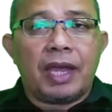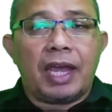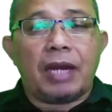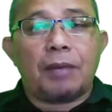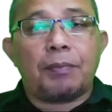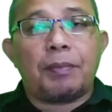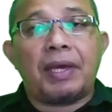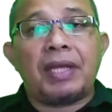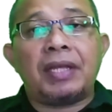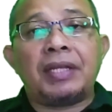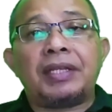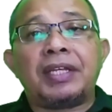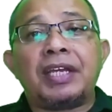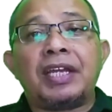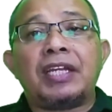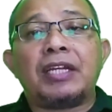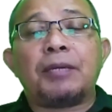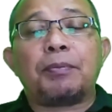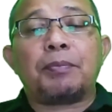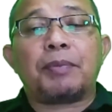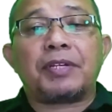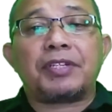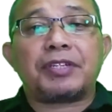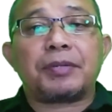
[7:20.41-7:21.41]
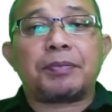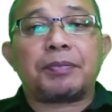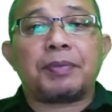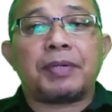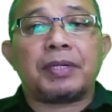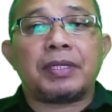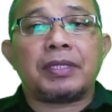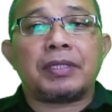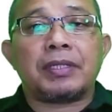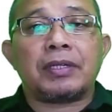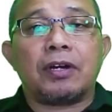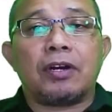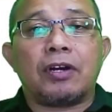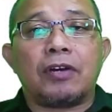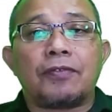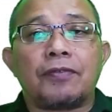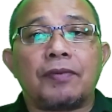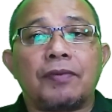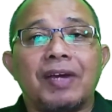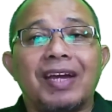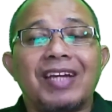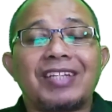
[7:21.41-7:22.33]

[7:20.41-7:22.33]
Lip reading: and maintain the principle of